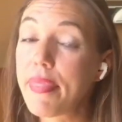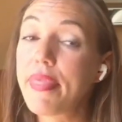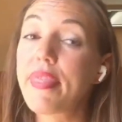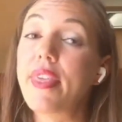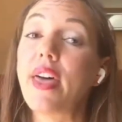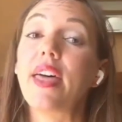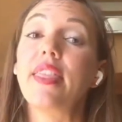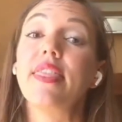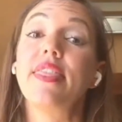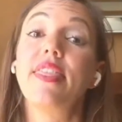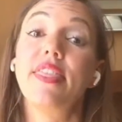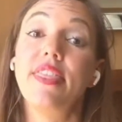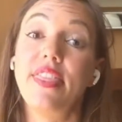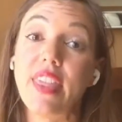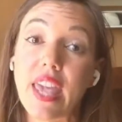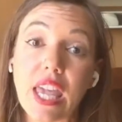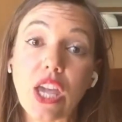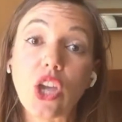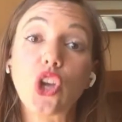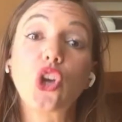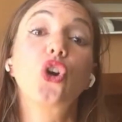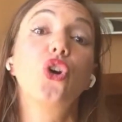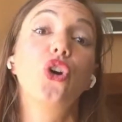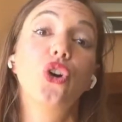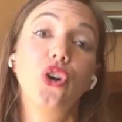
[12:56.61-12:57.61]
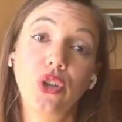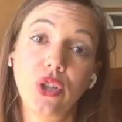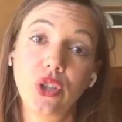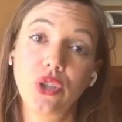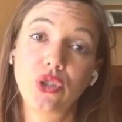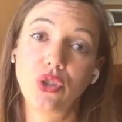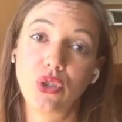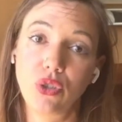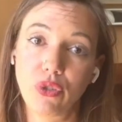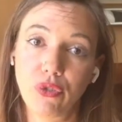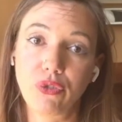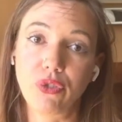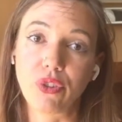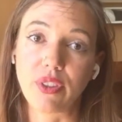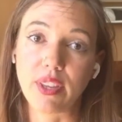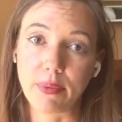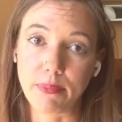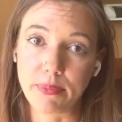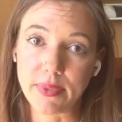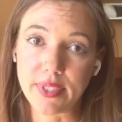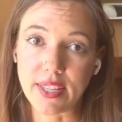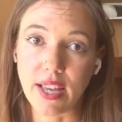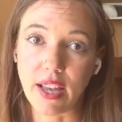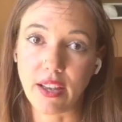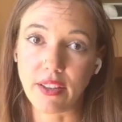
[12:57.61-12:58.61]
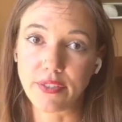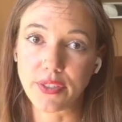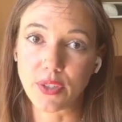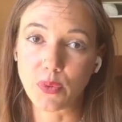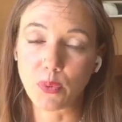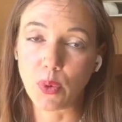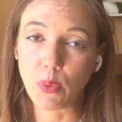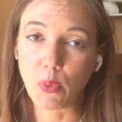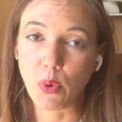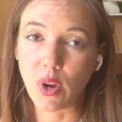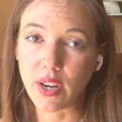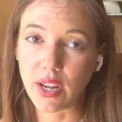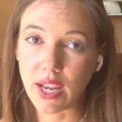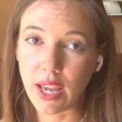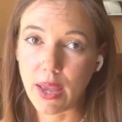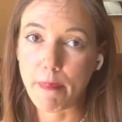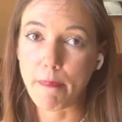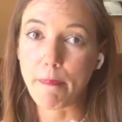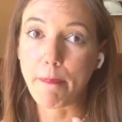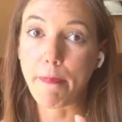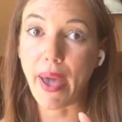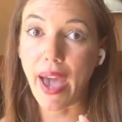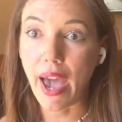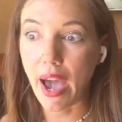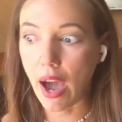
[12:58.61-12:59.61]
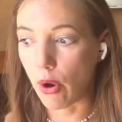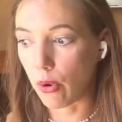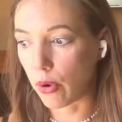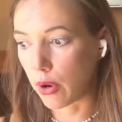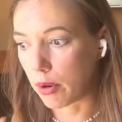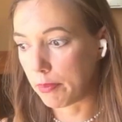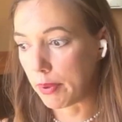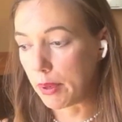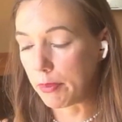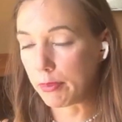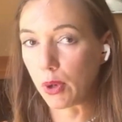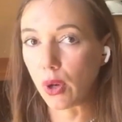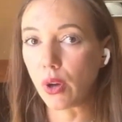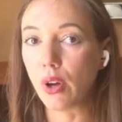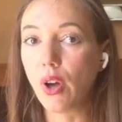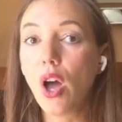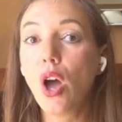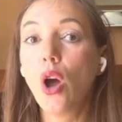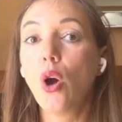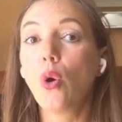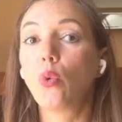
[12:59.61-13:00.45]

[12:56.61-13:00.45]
that they could do for themselves. We want to empower people.